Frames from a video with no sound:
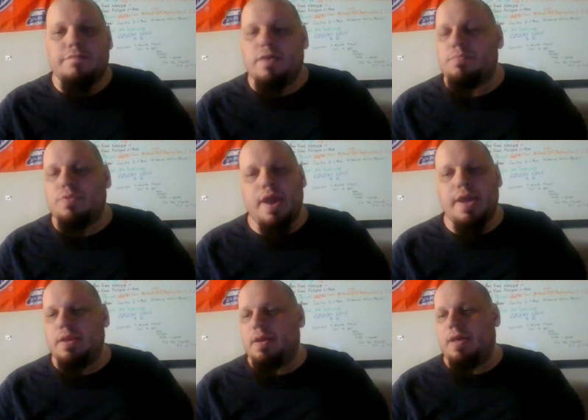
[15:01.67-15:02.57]
if I'm
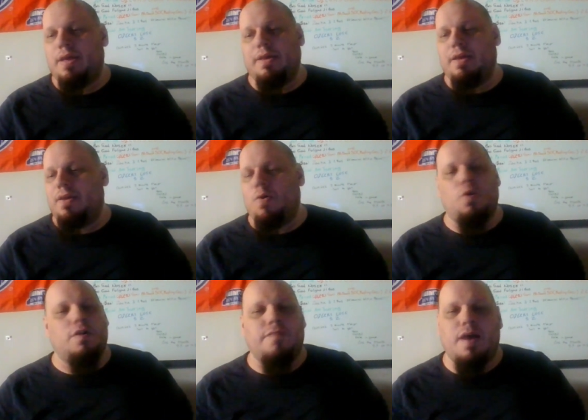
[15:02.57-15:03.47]
right
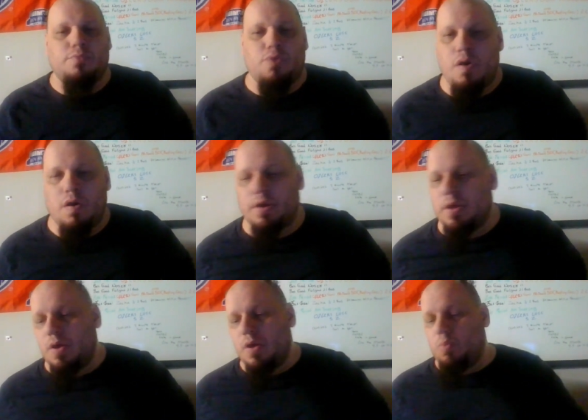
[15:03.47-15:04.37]
or if I'm wrong,
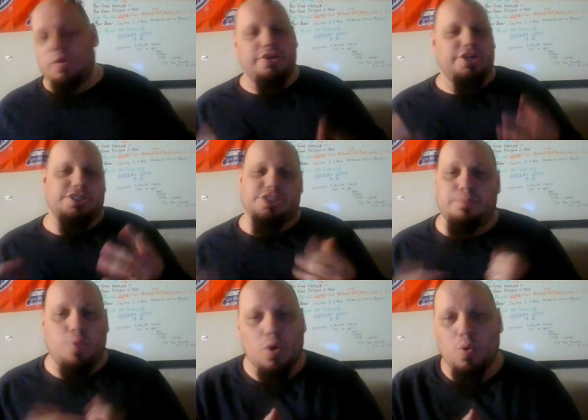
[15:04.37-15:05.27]
whether you
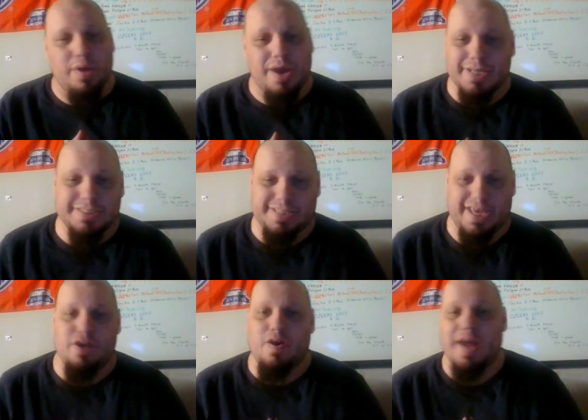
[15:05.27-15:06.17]
support what I
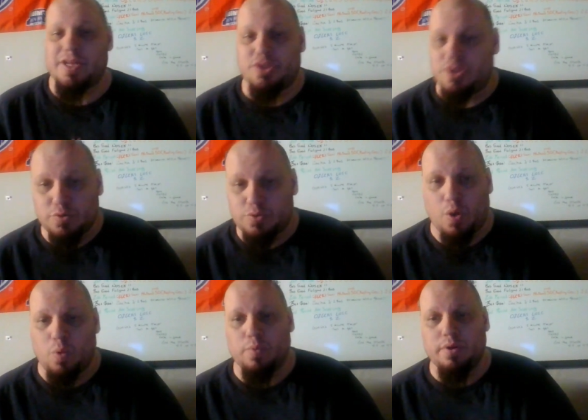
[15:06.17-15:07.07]
say or you
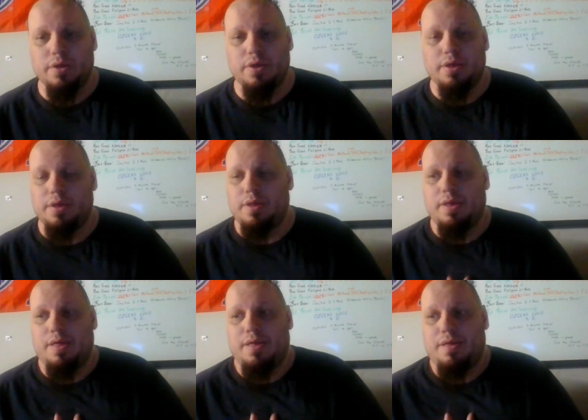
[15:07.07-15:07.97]
don't,
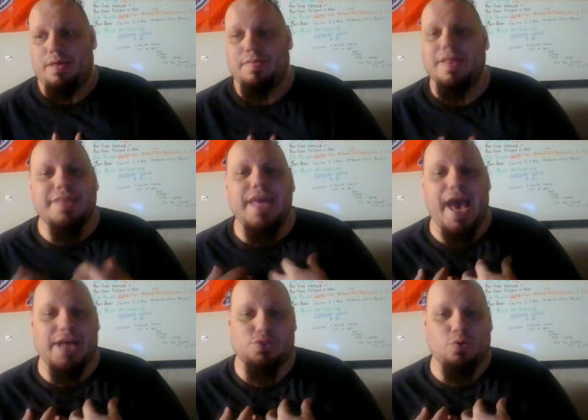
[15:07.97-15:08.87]
let the
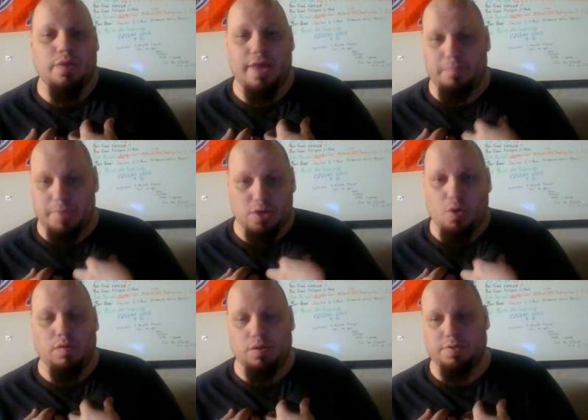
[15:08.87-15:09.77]
asshole like me
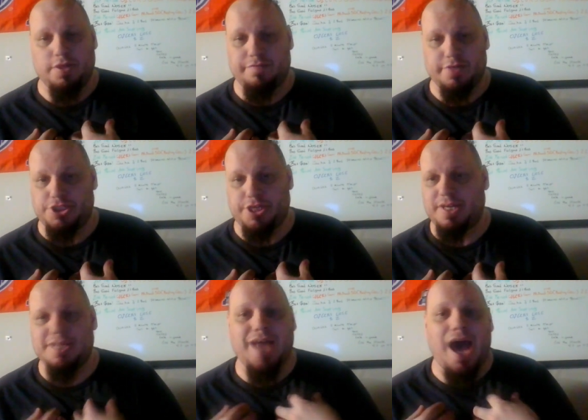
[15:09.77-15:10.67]
call out the
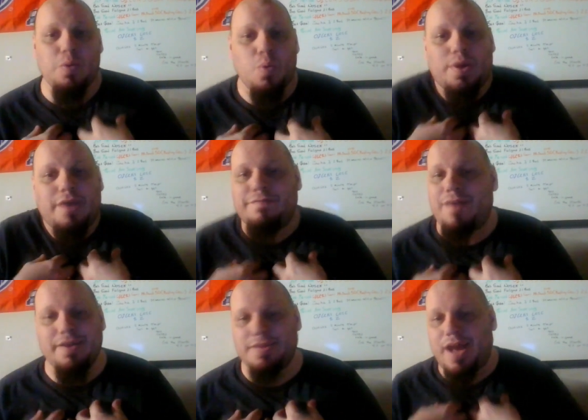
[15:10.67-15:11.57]
officiating because I won't get
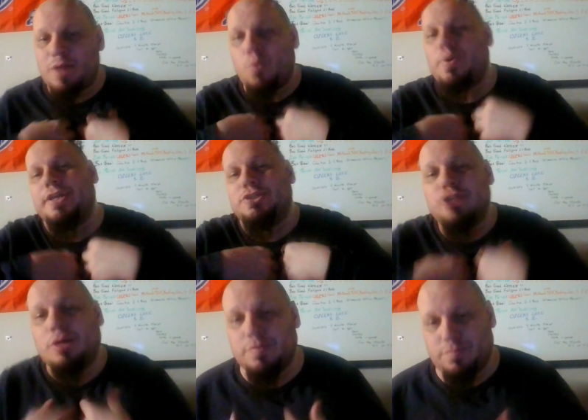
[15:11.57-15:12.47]
fined and I won't get in
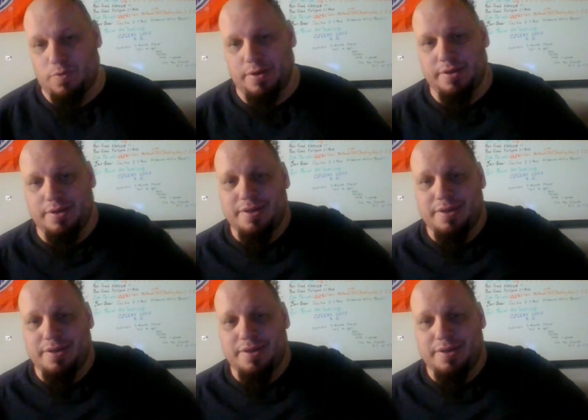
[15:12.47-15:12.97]
trouble for it.